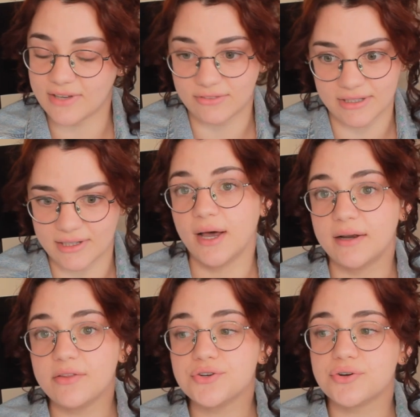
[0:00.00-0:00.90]
everything.
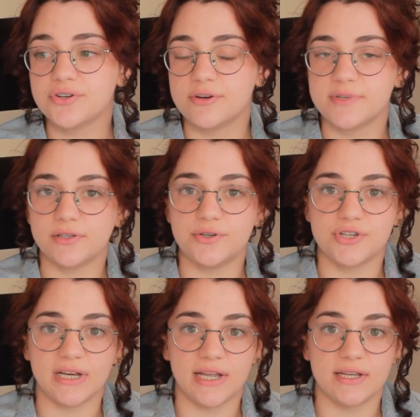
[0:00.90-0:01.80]
Another short-term
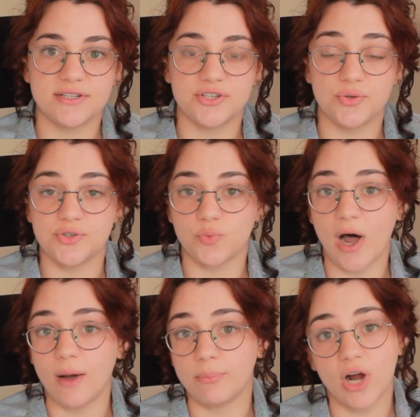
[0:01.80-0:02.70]
solution is to
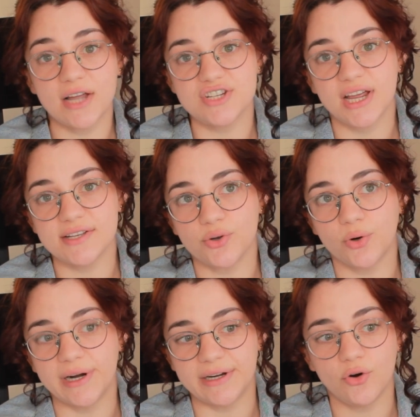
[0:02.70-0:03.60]
swap projects
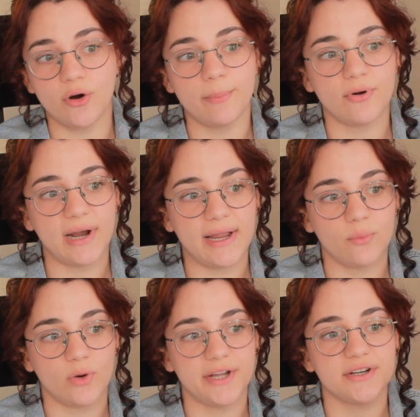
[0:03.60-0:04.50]
or incorporate
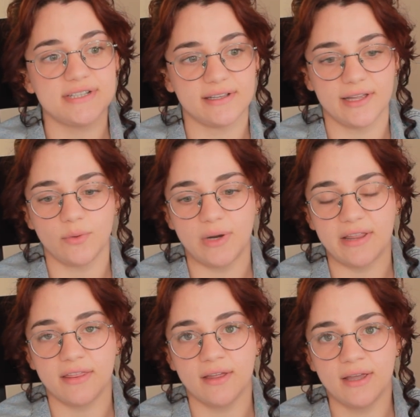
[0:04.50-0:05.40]
what you're dealing
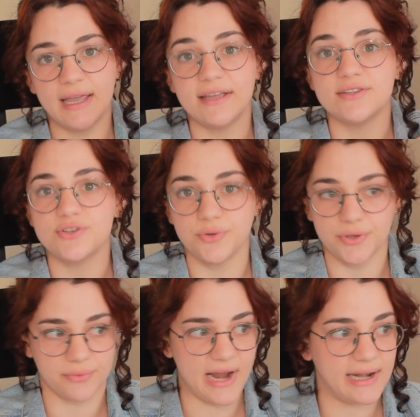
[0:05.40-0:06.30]
with into
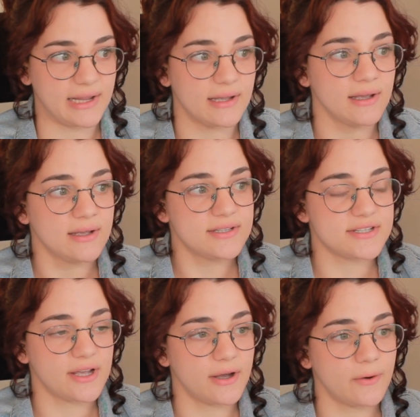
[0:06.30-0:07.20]
your writing.
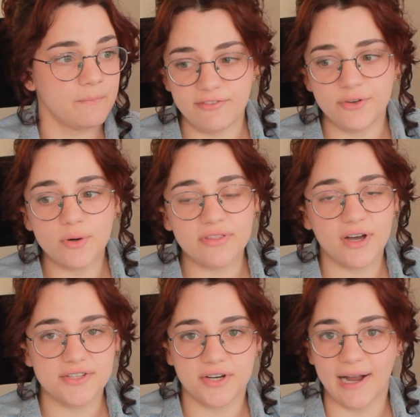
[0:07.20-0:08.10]
So if your
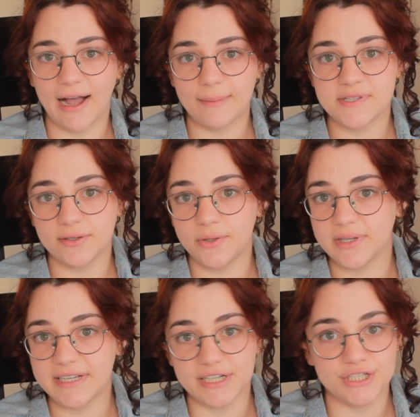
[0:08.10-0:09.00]
thoughts are
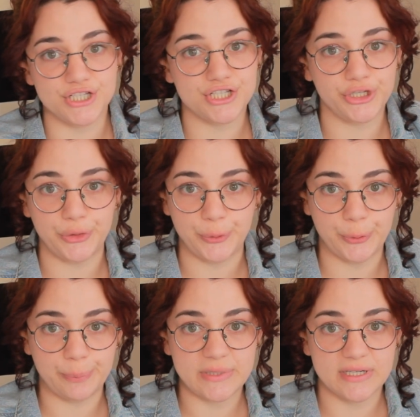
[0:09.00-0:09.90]
absolutely
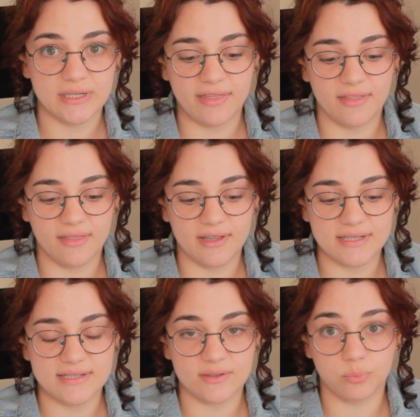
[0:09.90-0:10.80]
consumed with this